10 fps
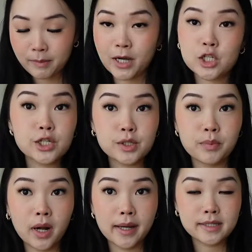I'm actually
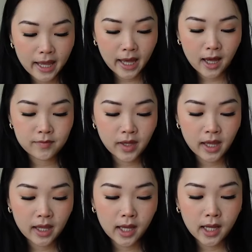surprised I have
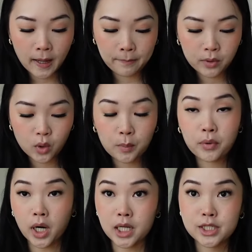a couple
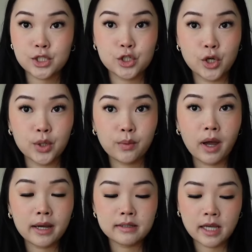products to show you guys.